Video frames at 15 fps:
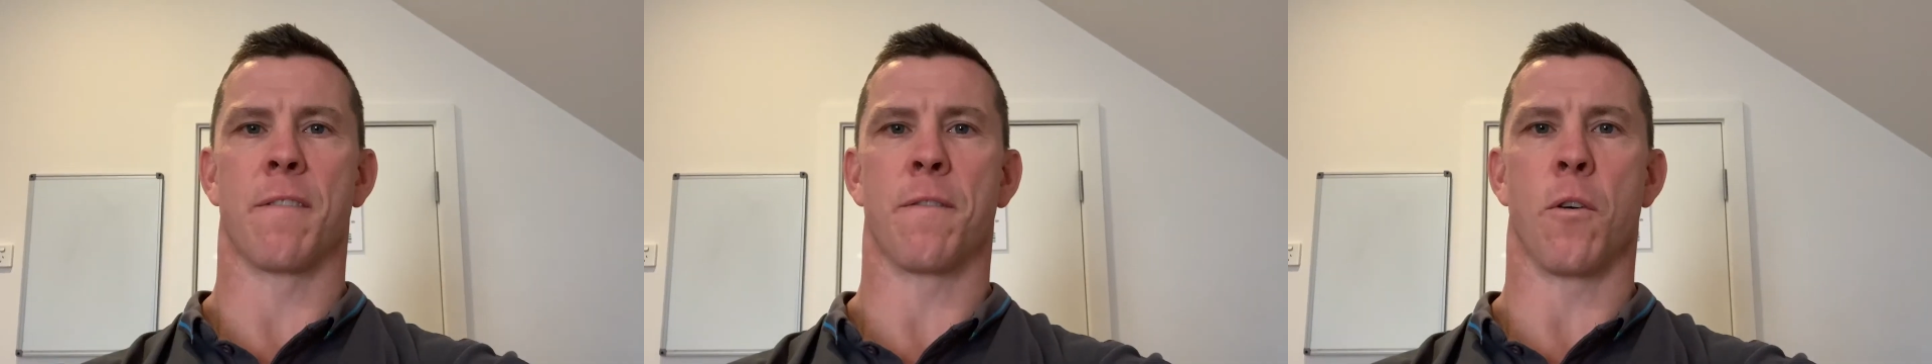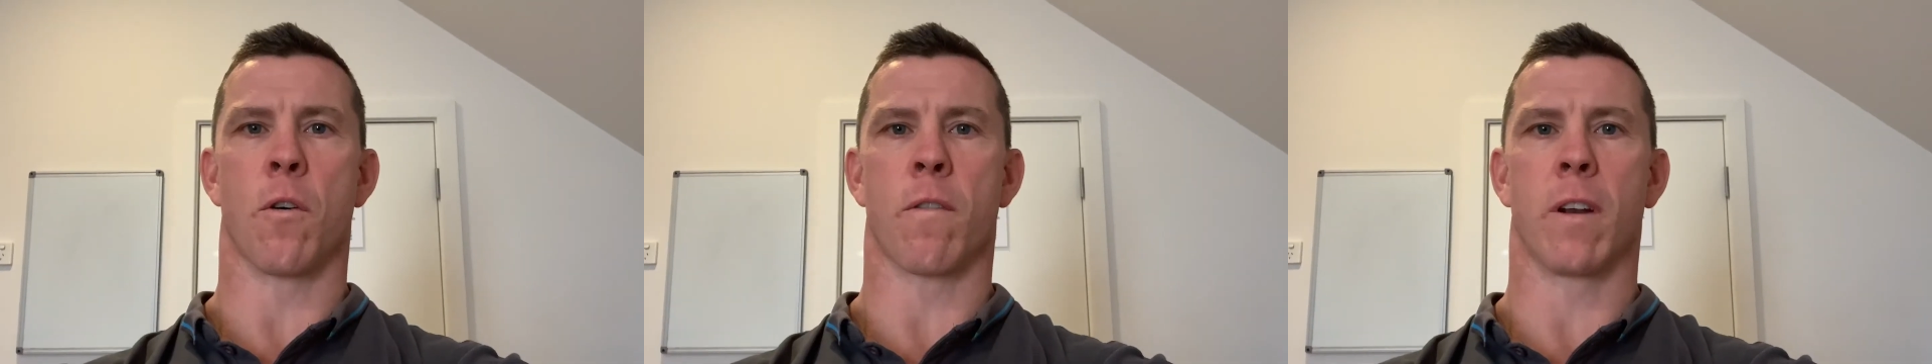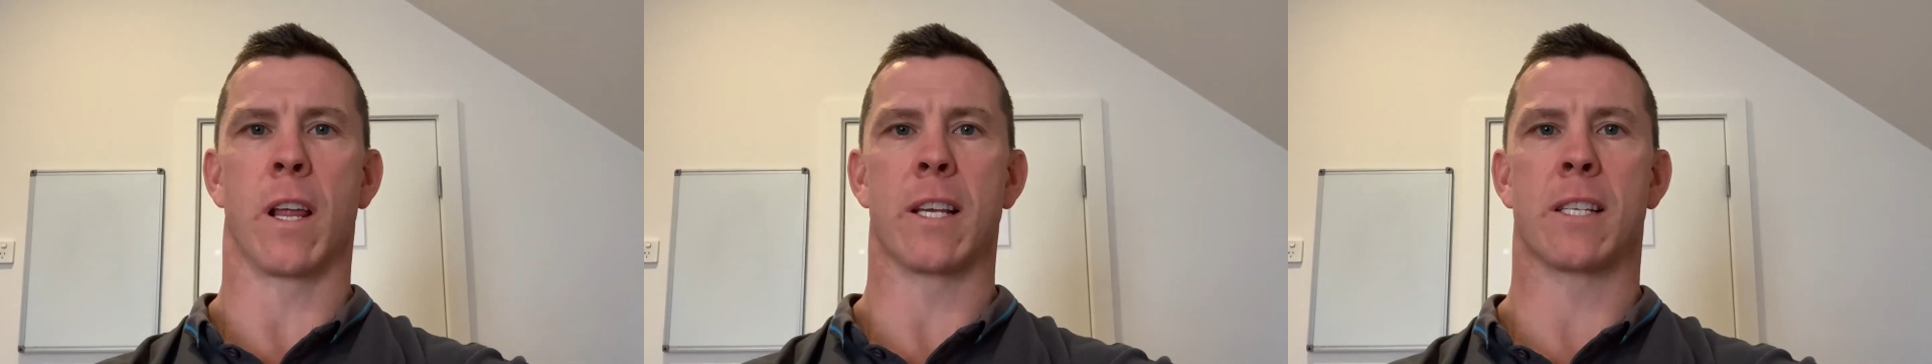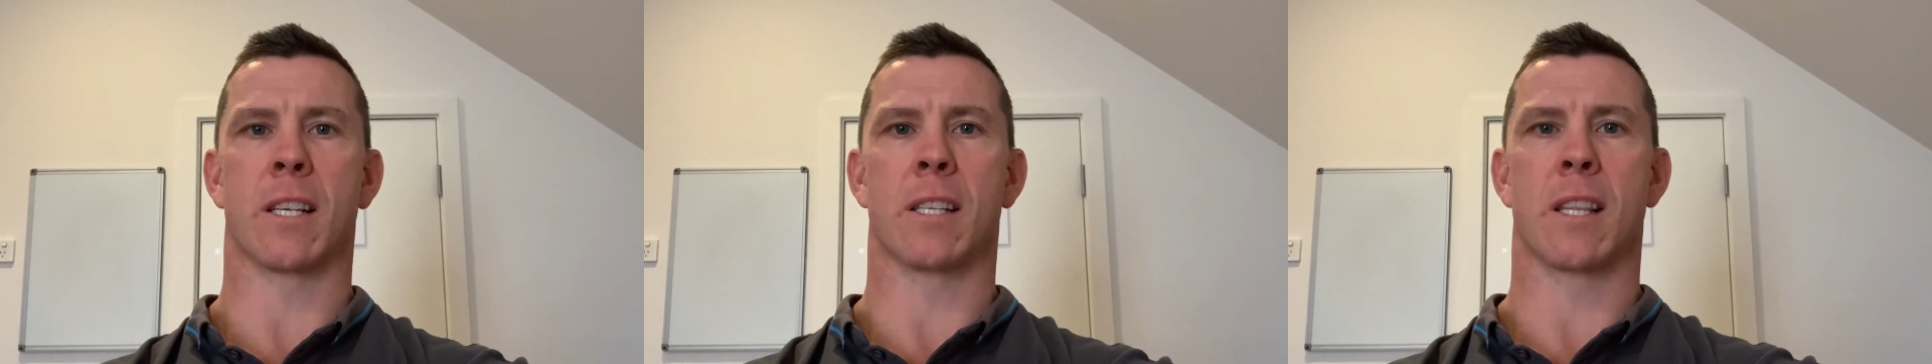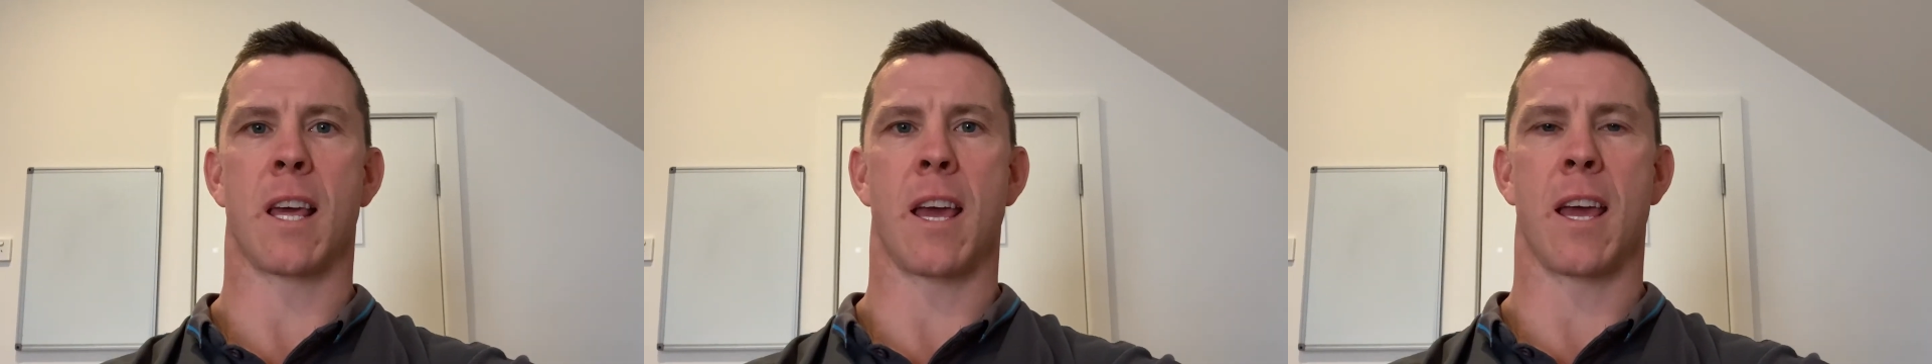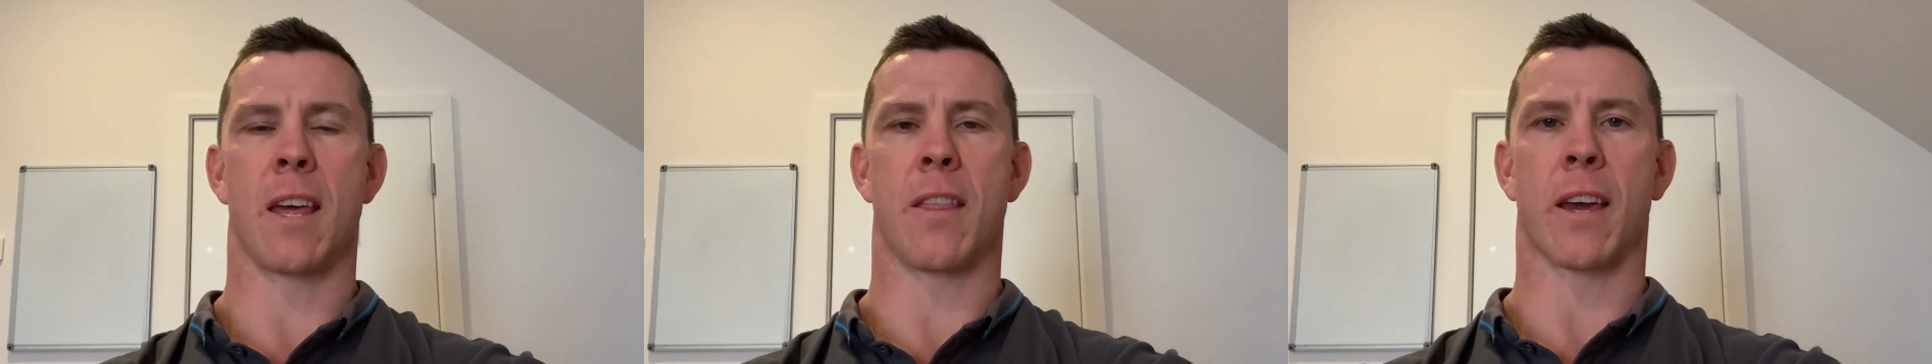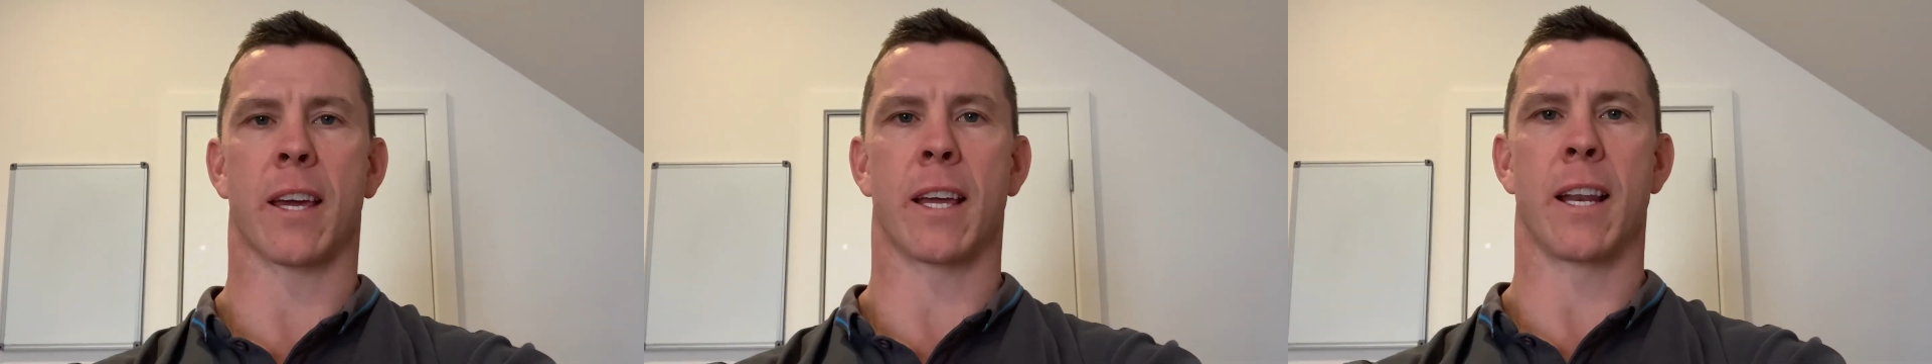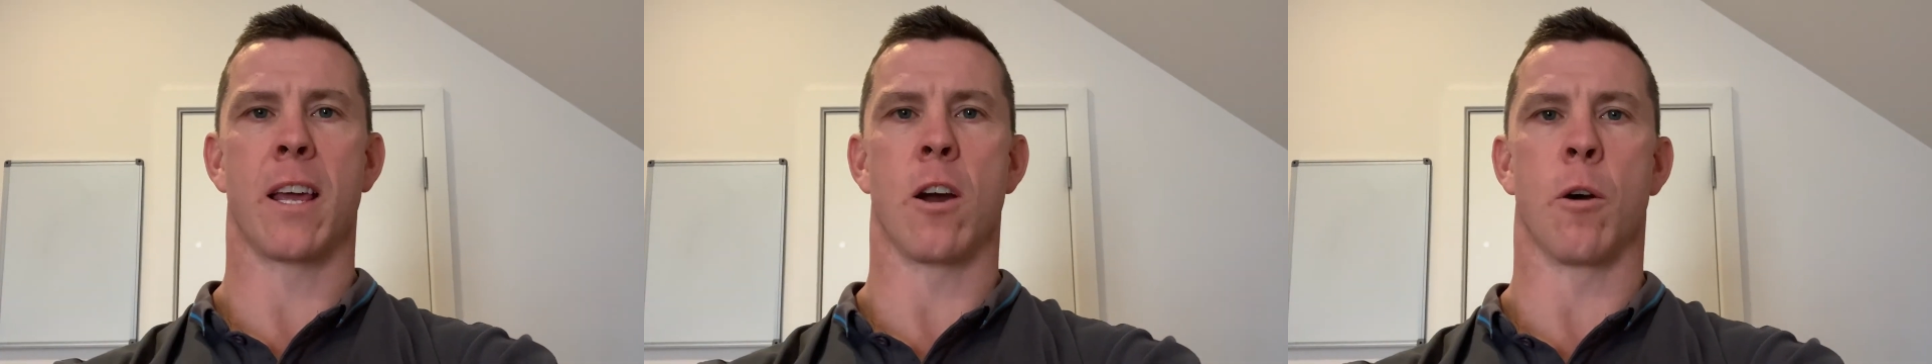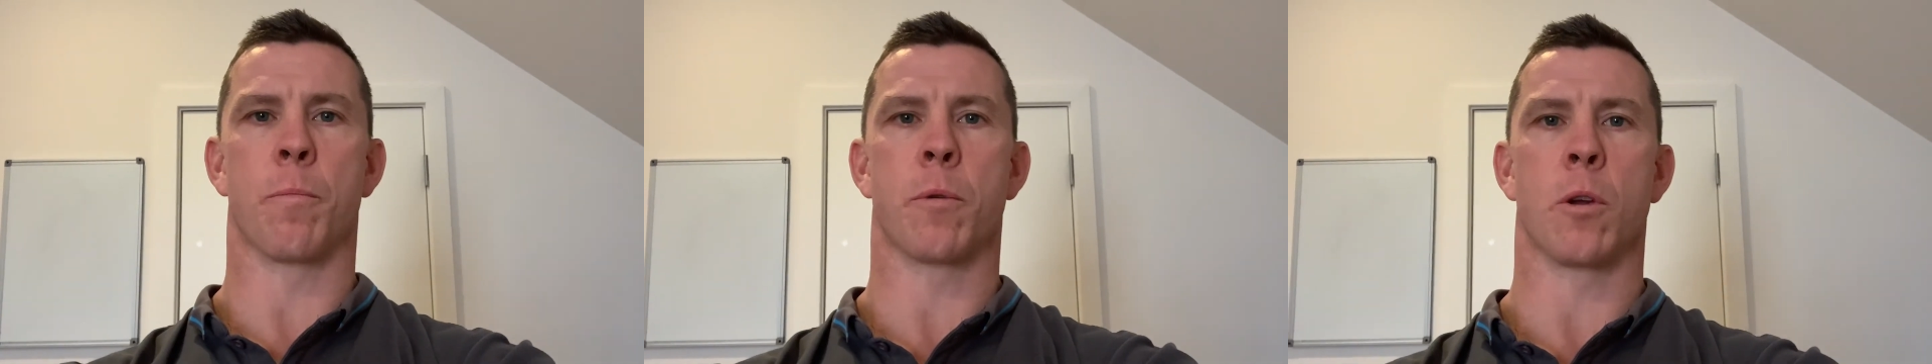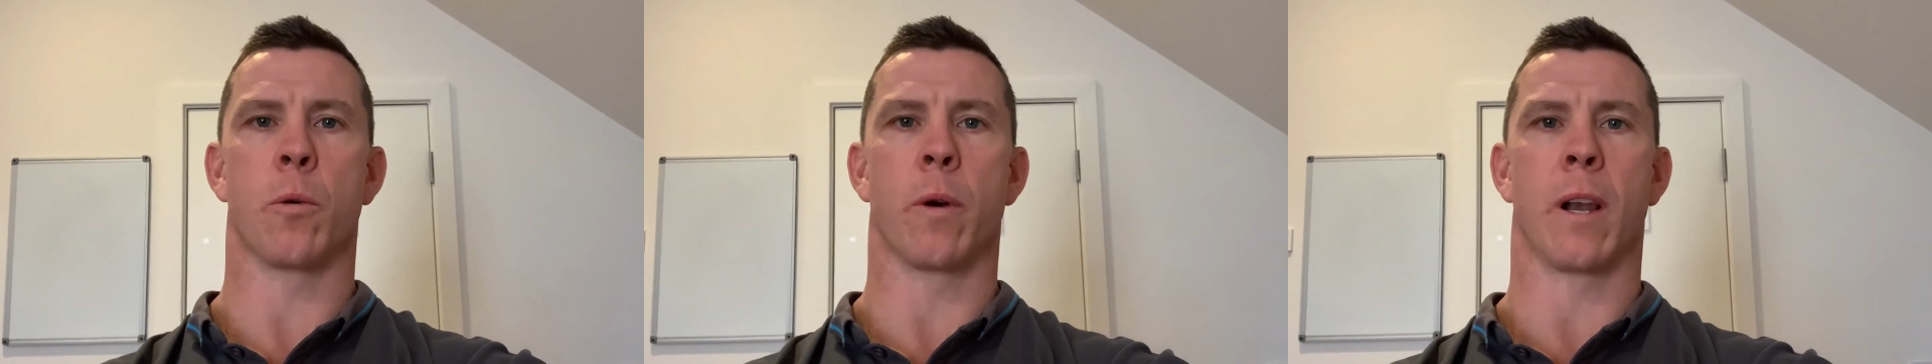four releases there that can
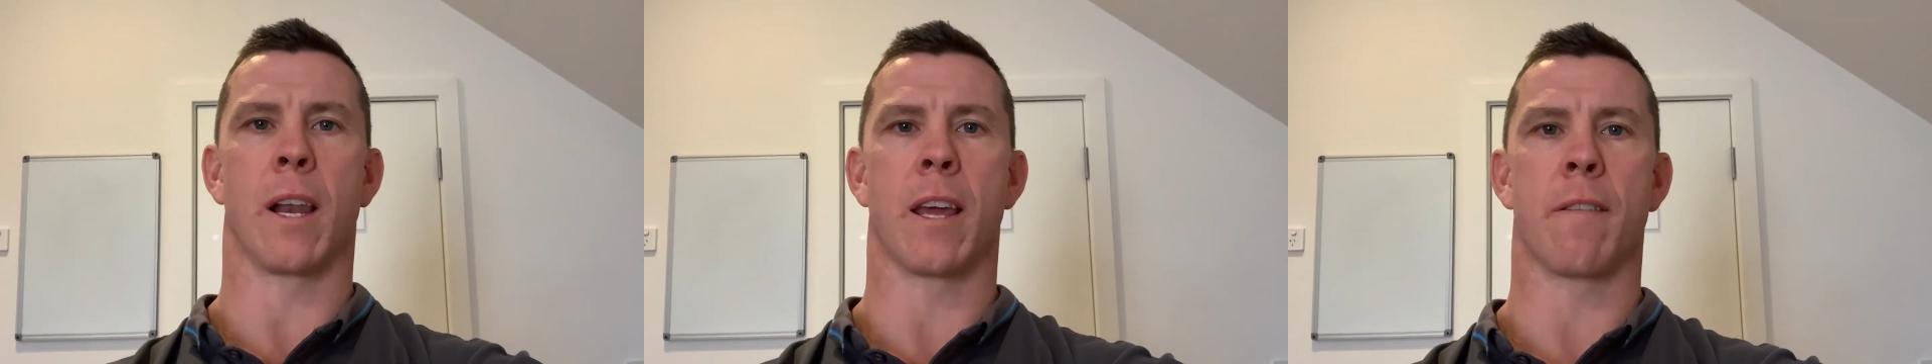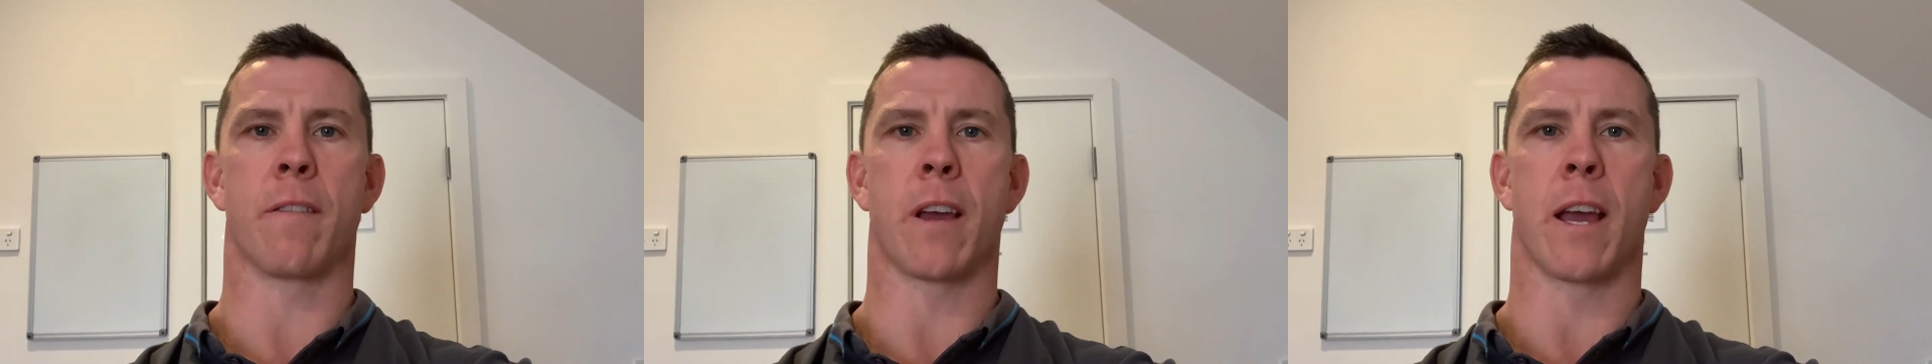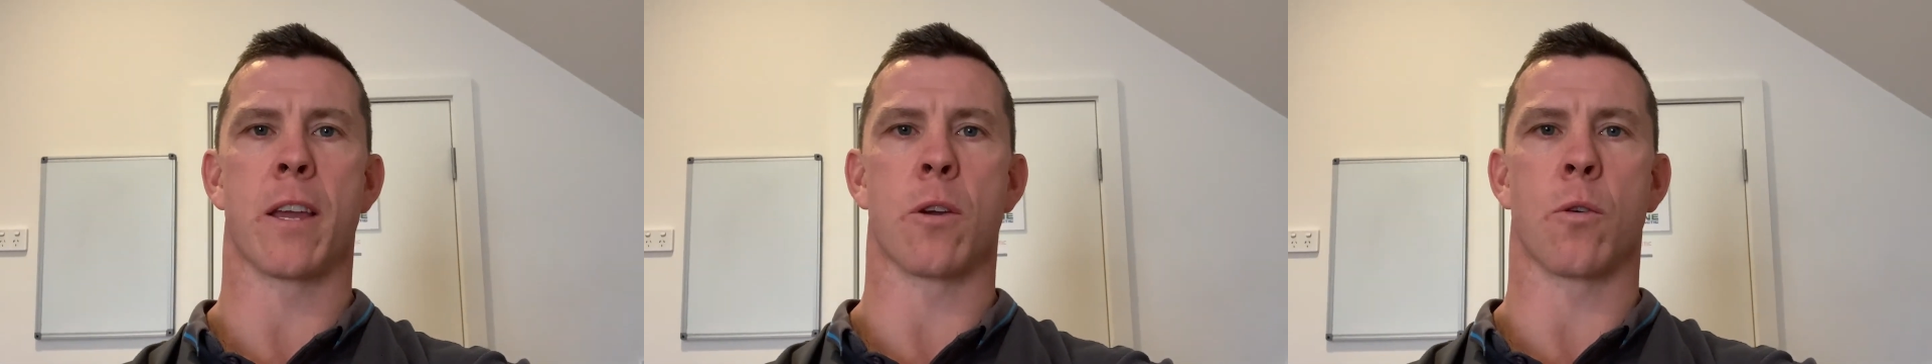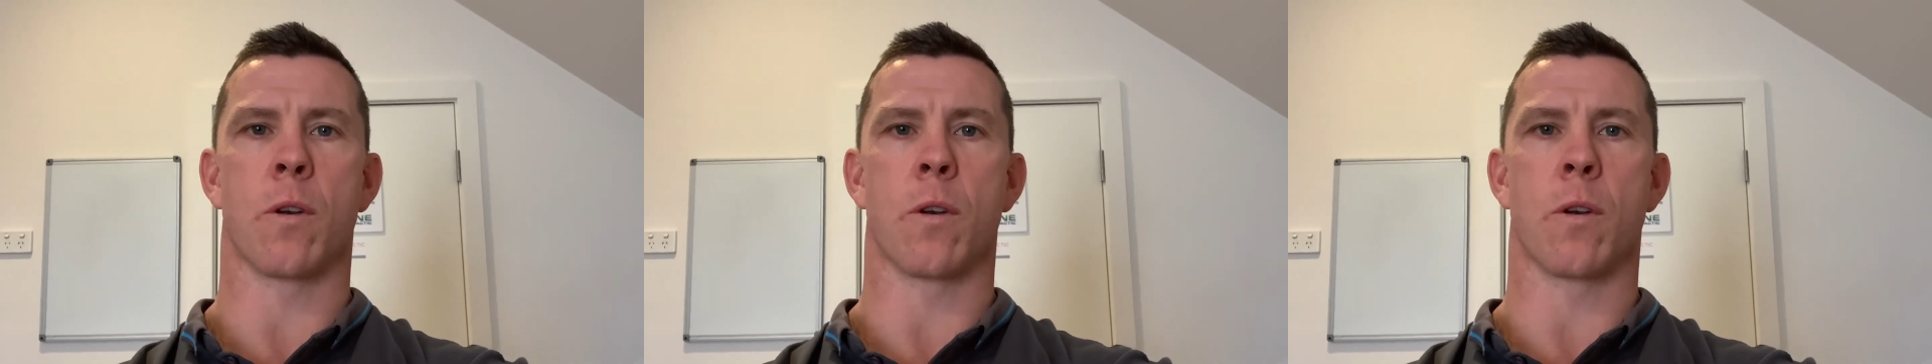help you alleviate